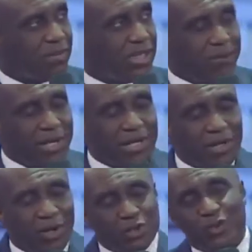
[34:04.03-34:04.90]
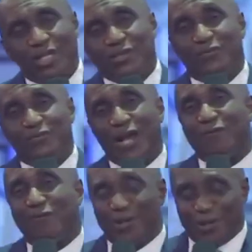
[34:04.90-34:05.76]
But let me close with this
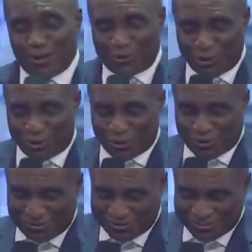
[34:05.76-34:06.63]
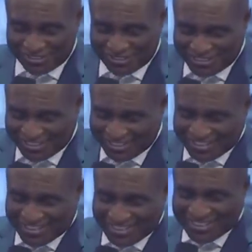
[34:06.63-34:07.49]
very funny illustration
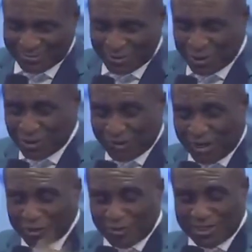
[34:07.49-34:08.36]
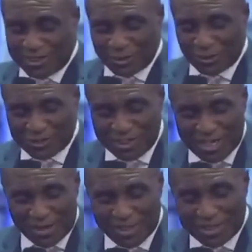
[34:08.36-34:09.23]
because you have had too many things, you still
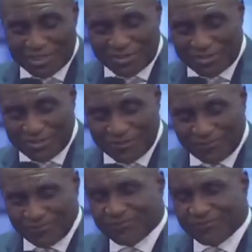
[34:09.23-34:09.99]
hear many things.